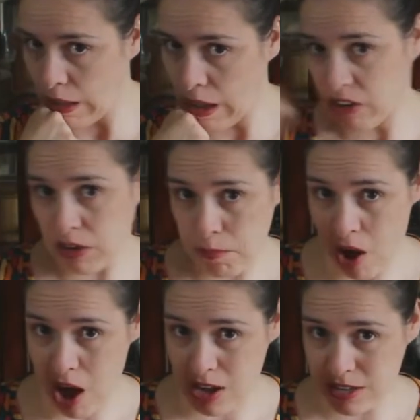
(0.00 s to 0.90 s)
I'm going to
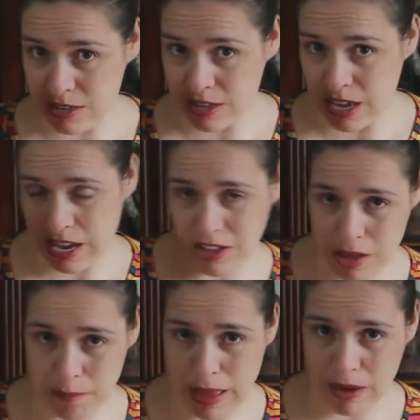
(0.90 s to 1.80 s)
pause and I'll
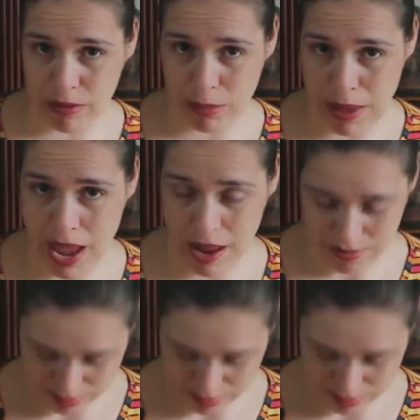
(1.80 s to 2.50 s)
come back with a pan.